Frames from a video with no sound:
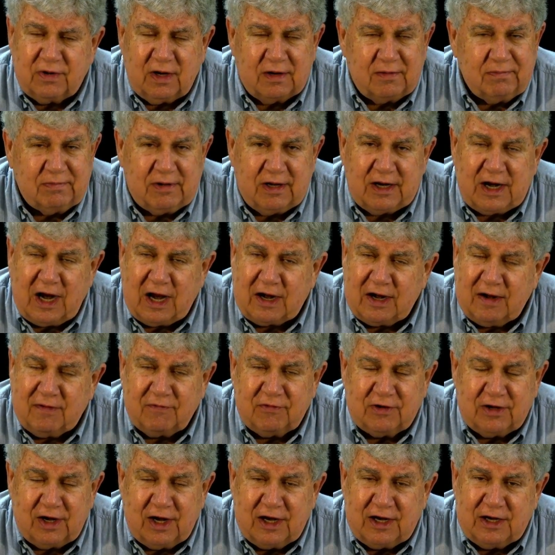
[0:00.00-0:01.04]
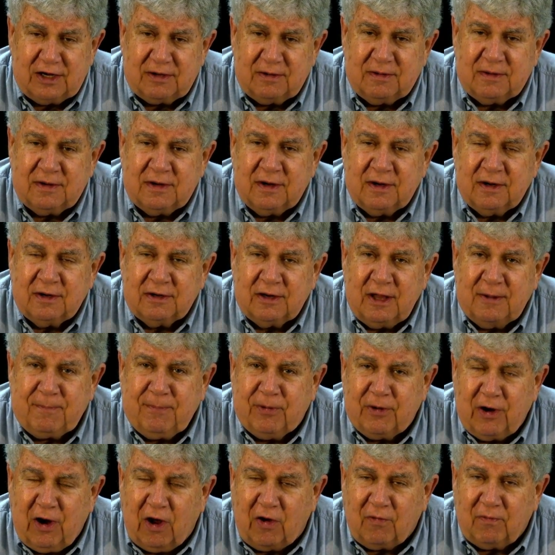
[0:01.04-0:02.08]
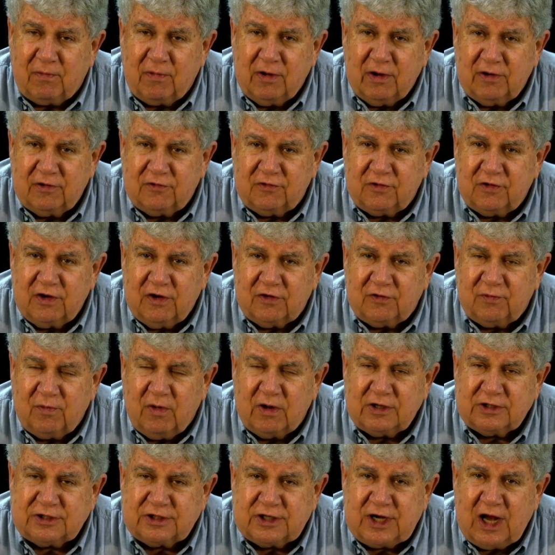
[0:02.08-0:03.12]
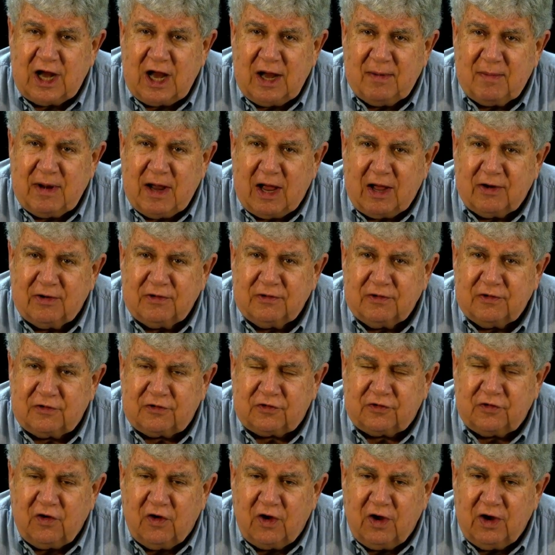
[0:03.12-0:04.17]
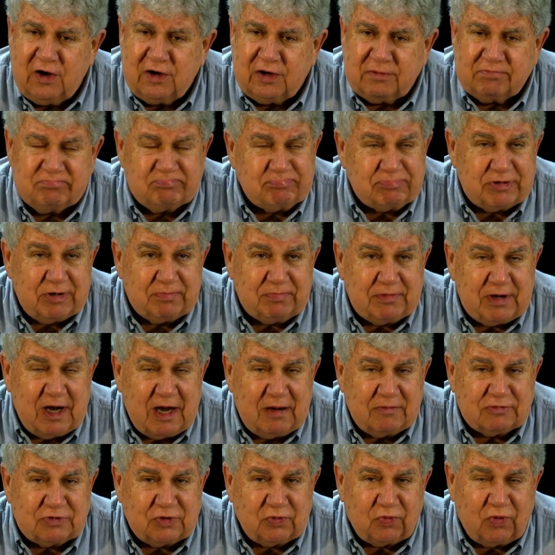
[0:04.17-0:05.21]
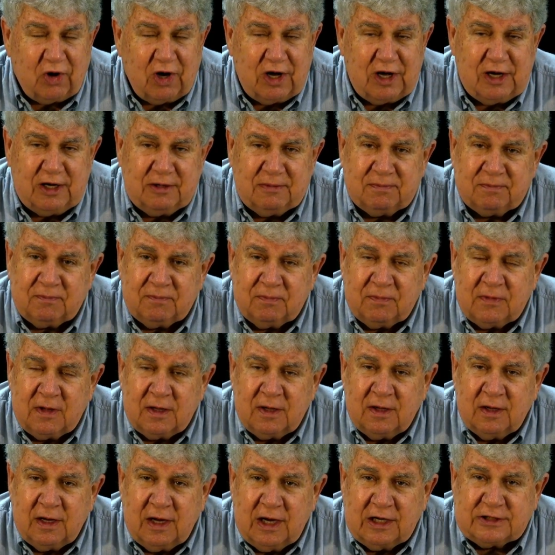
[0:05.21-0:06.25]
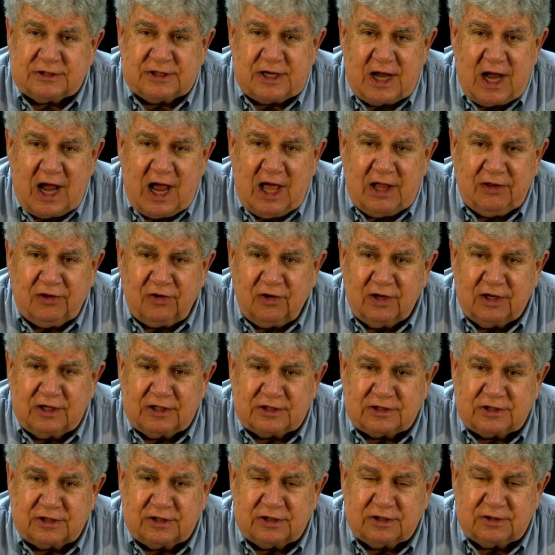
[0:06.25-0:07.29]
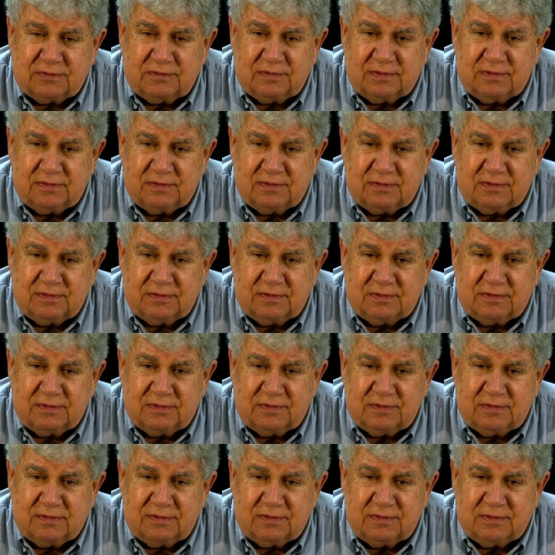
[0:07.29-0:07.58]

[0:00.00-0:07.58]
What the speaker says: They get out every day and they put all as much time out in the sun and sometimes the rain as the athletes do.